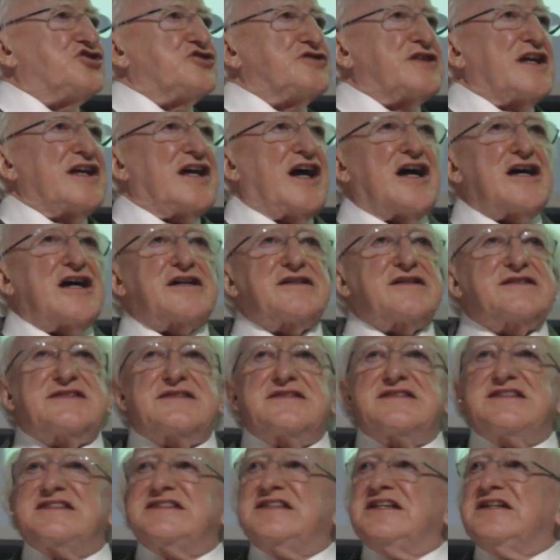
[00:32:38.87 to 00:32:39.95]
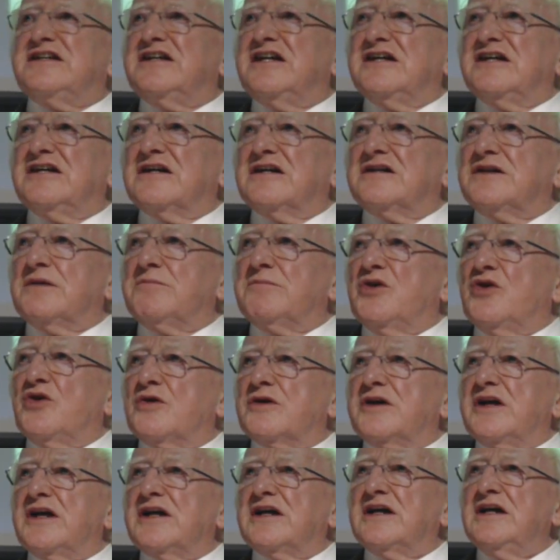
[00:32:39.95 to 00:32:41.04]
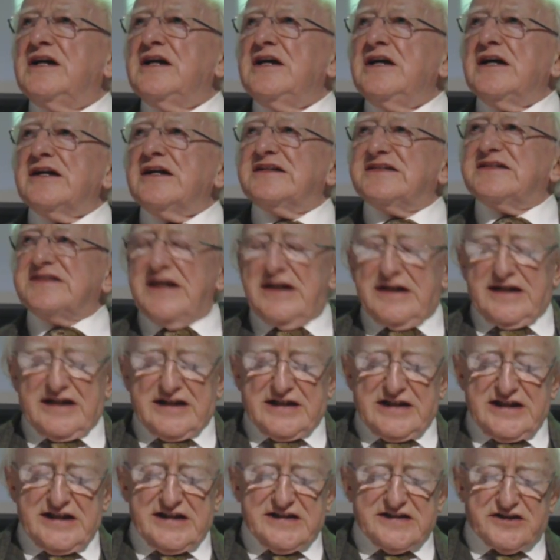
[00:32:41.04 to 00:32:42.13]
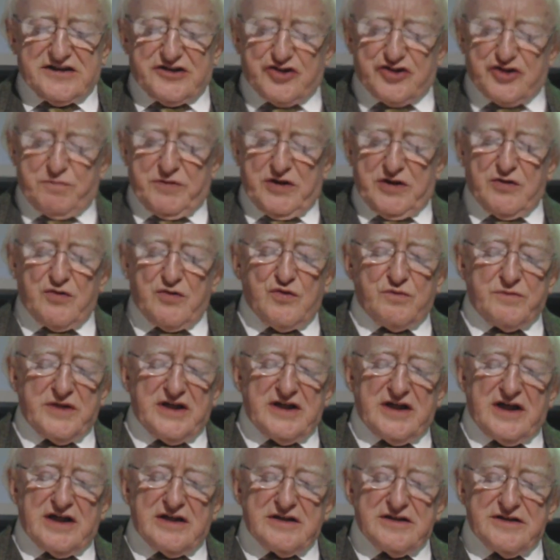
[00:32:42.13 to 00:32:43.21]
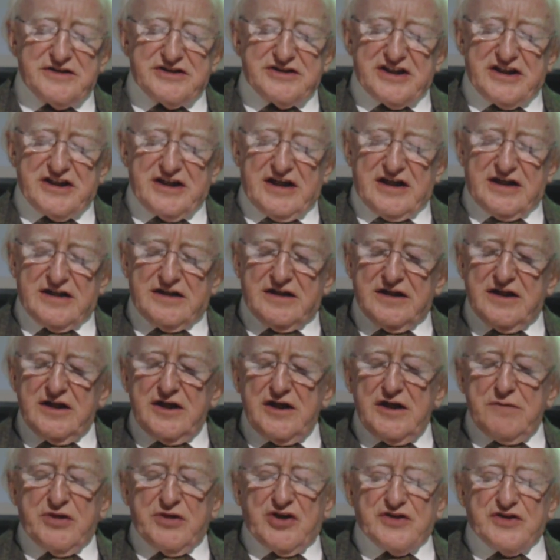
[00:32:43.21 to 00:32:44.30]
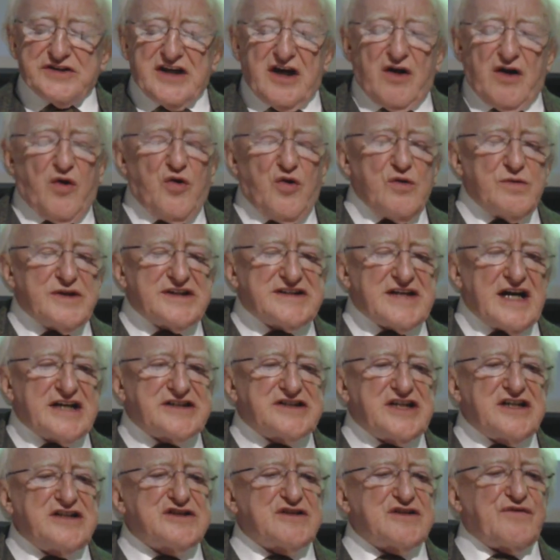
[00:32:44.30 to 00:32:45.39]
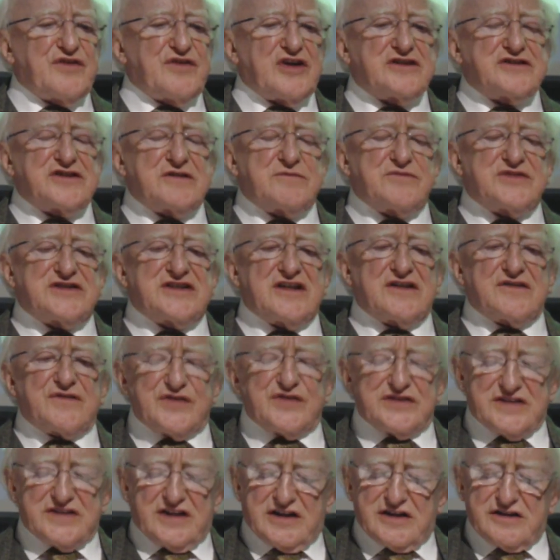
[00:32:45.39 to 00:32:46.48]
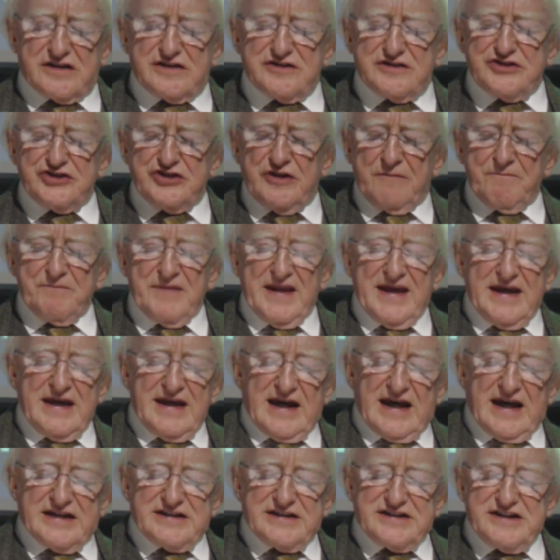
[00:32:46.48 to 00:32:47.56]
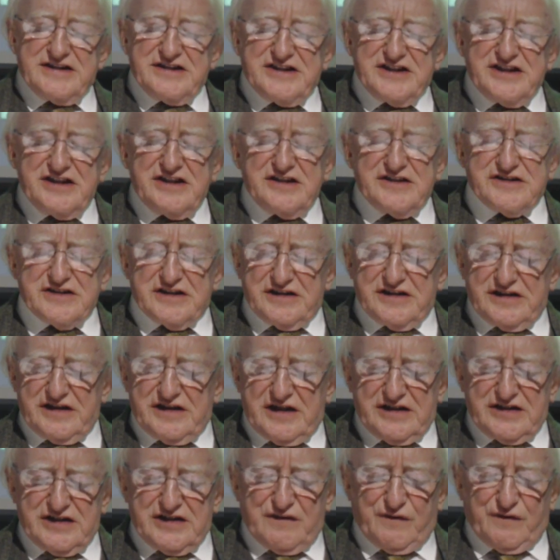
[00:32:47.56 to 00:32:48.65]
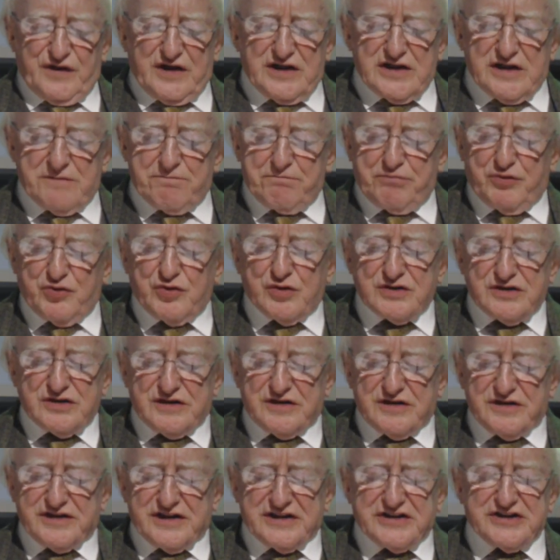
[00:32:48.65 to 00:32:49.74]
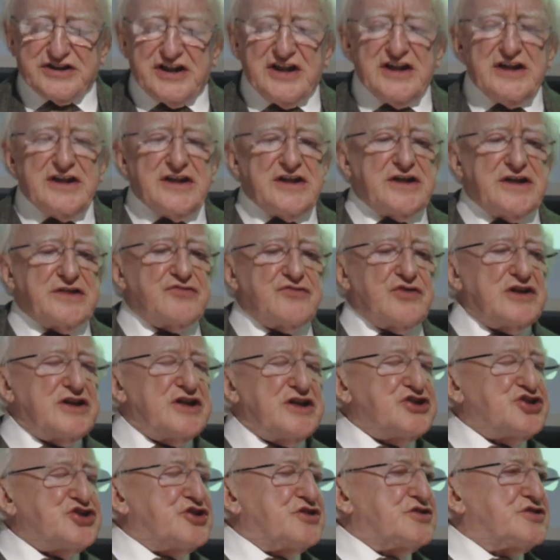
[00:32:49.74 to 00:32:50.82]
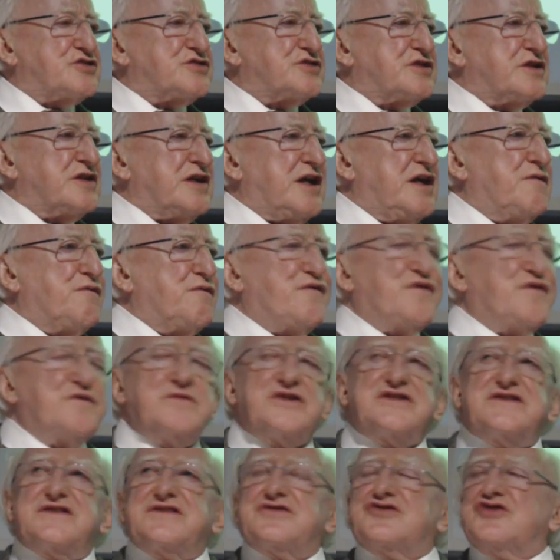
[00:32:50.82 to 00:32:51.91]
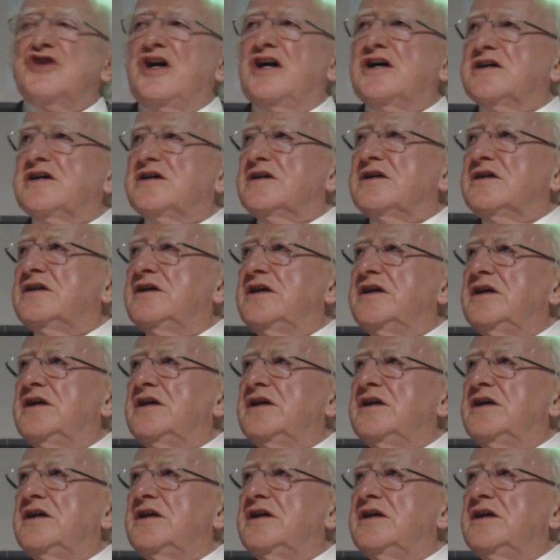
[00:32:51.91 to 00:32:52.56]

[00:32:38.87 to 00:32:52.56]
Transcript: to the larks singing in the morning, and saying at least to be home in Ireland again, because he always identified himself as Irish. And indeed, it is very important that in relation to the infamous trial,